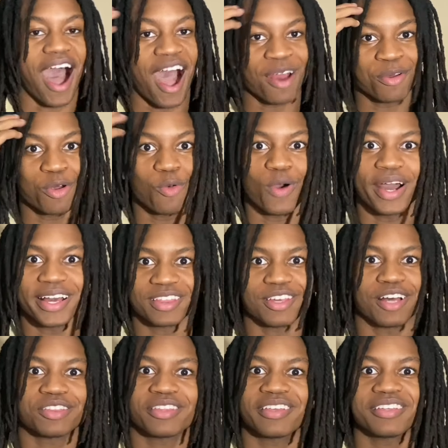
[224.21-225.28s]
I don't know why I
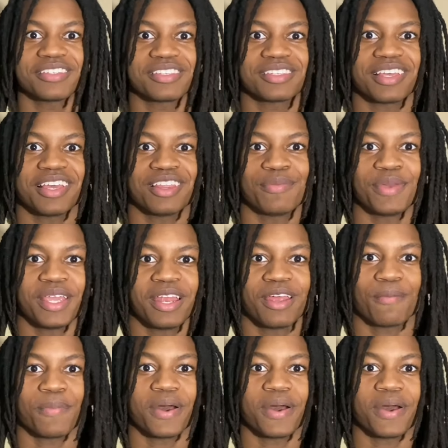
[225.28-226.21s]
thought this in the beginning,